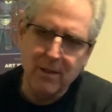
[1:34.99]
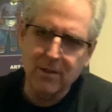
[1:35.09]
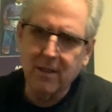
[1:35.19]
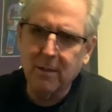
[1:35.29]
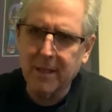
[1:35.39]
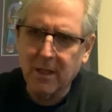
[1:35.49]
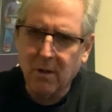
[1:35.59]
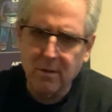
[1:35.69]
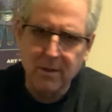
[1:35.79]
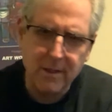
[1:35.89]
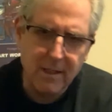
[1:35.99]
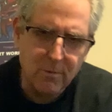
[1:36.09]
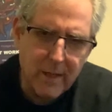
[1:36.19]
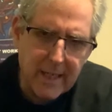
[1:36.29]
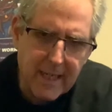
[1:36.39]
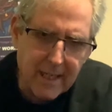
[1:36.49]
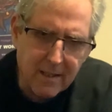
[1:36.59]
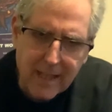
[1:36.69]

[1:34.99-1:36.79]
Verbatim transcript: it was a little bit colder and windy and